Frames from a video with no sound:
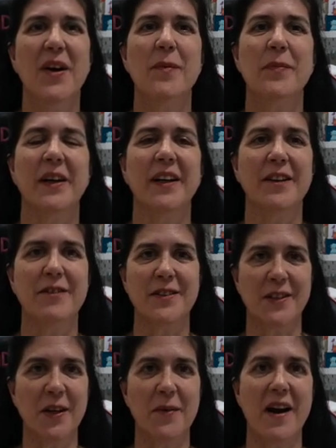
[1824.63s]
but if it's
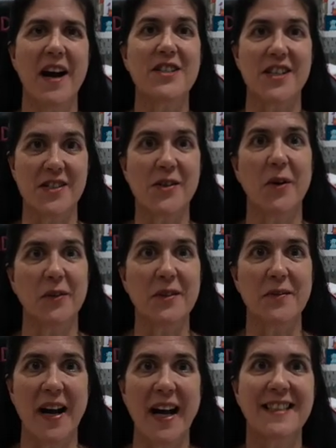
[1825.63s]
going to match, it's got to
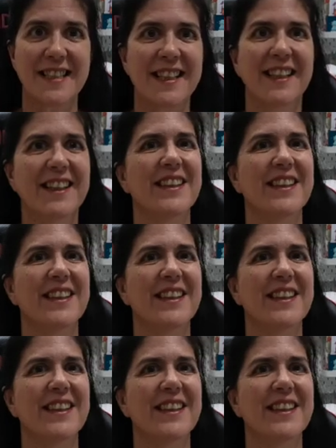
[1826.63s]
match.